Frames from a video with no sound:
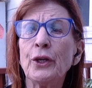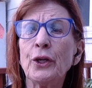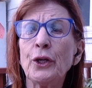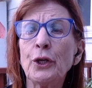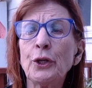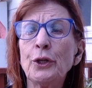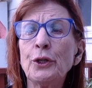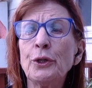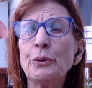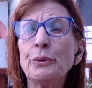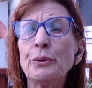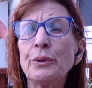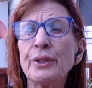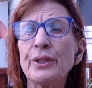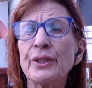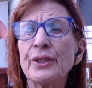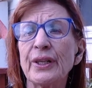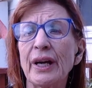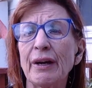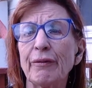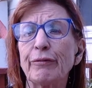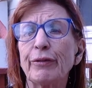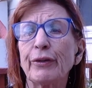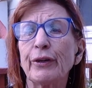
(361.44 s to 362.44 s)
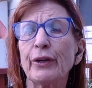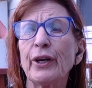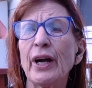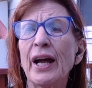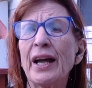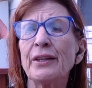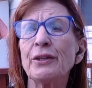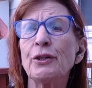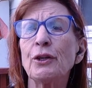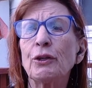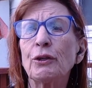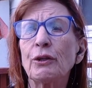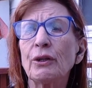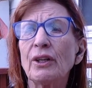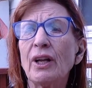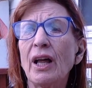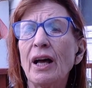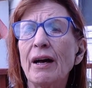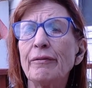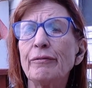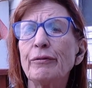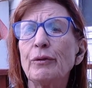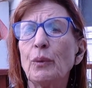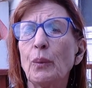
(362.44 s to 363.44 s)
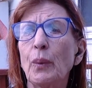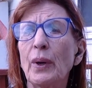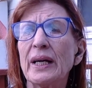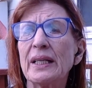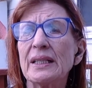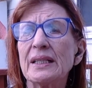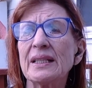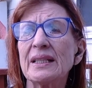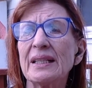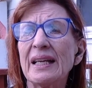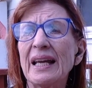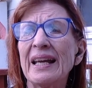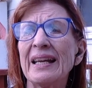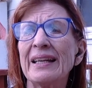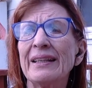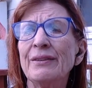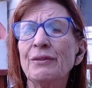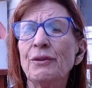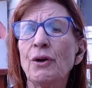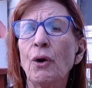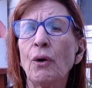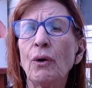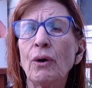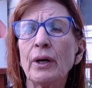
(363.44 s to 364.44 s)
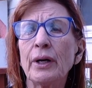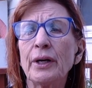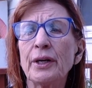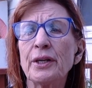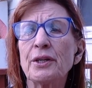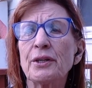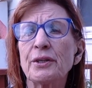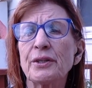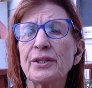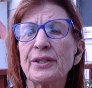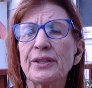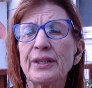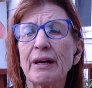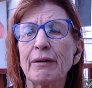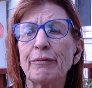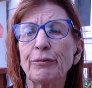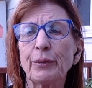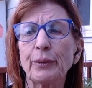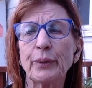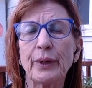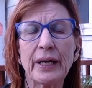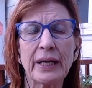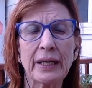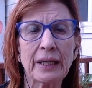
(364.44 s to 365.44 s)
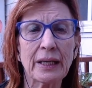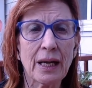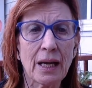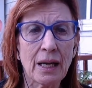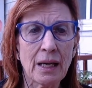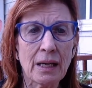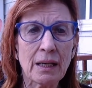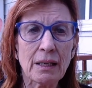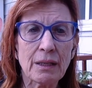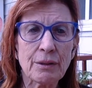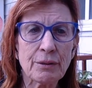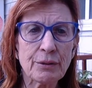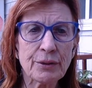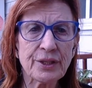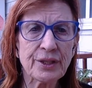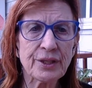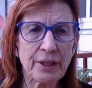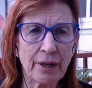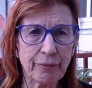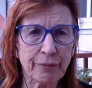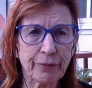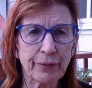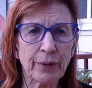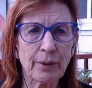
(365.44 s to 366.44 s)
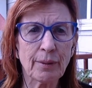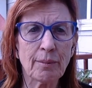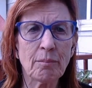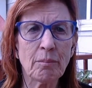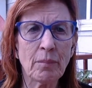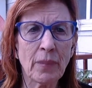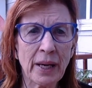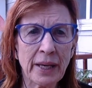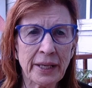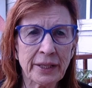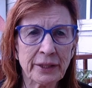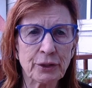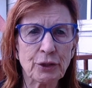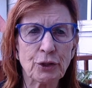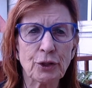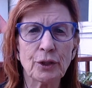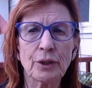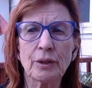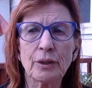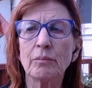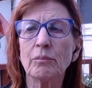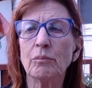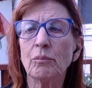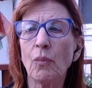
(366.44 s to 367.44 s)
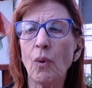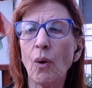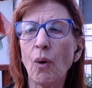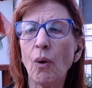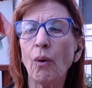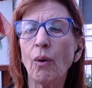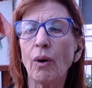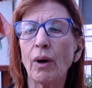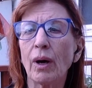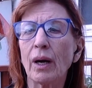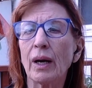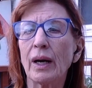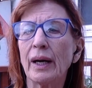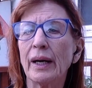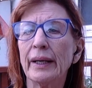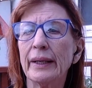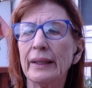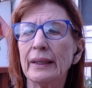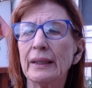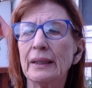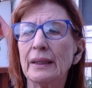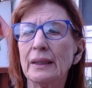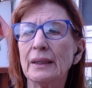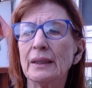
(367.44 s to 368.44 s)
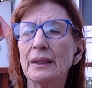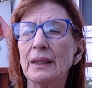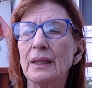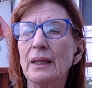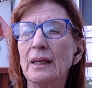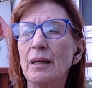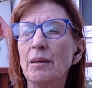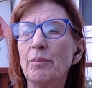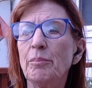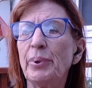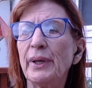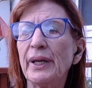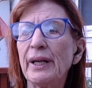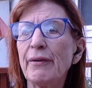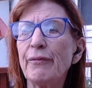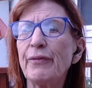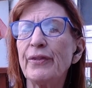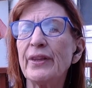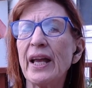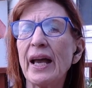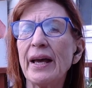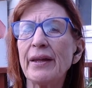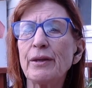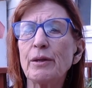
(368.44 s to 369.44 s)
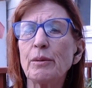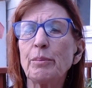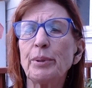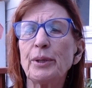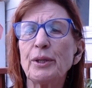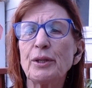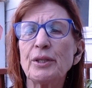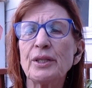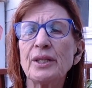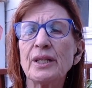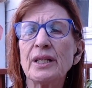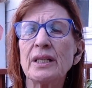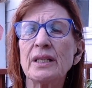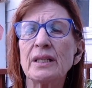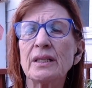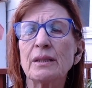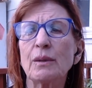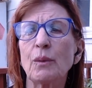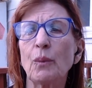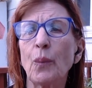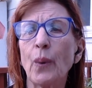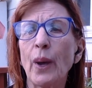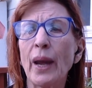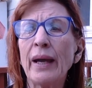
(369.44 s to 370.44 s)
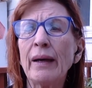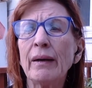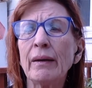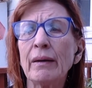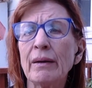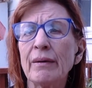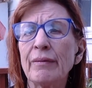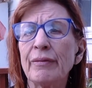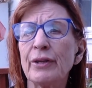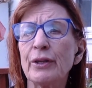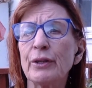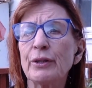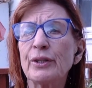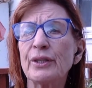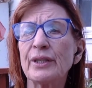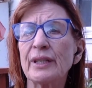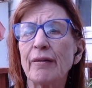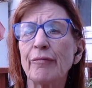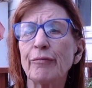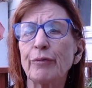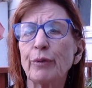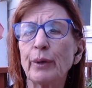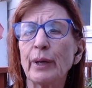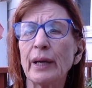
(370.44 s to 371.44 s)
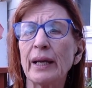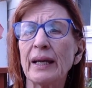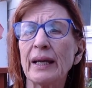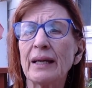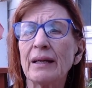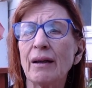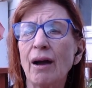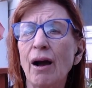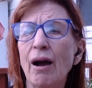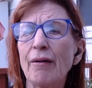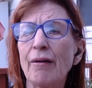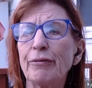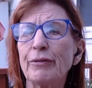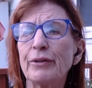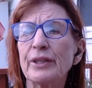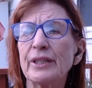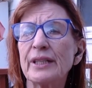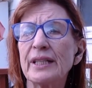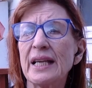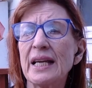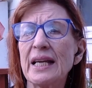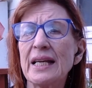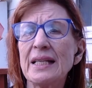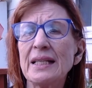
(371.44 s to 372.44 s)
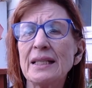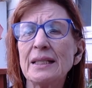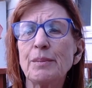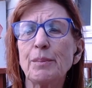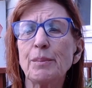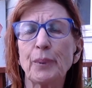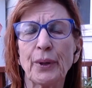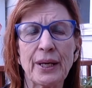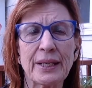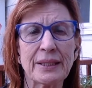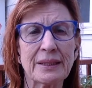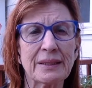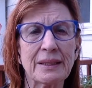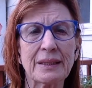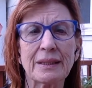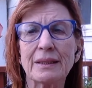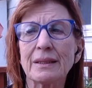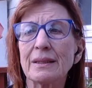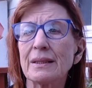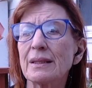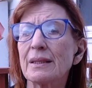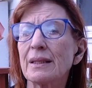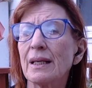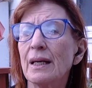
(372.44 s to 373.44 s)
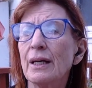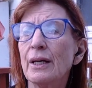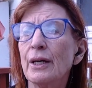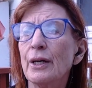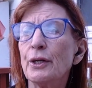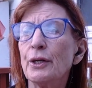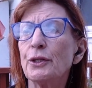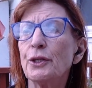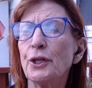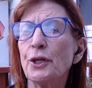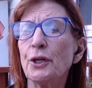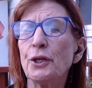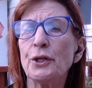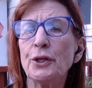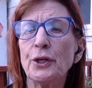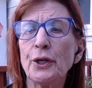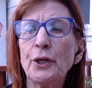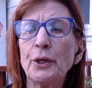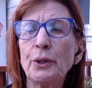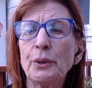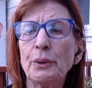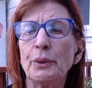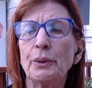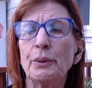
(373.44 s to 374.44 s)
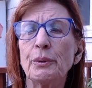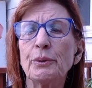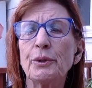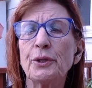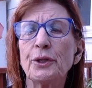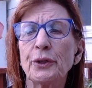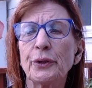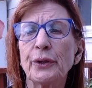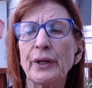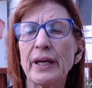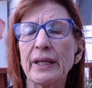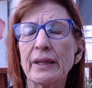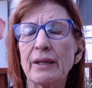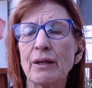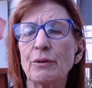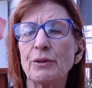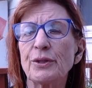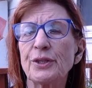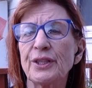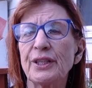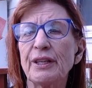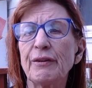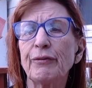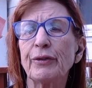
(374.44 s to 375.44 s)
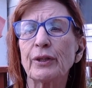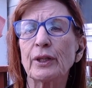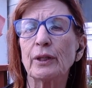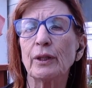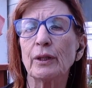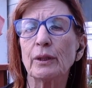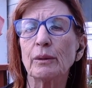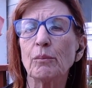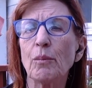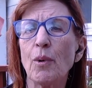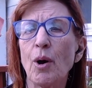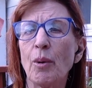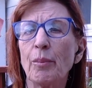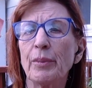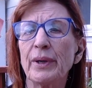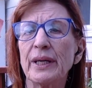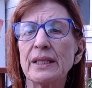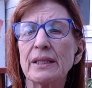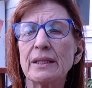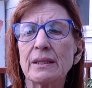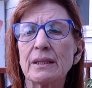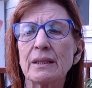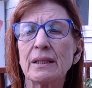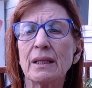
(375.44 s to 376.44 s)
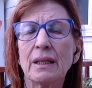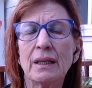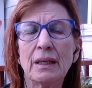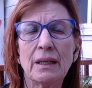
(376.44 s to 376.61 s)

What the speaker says: you suffer and your loved ones ignore your suffering, you suffer much more. But if the other person is aware of your suffering and offers his presence to you during those difficult moments,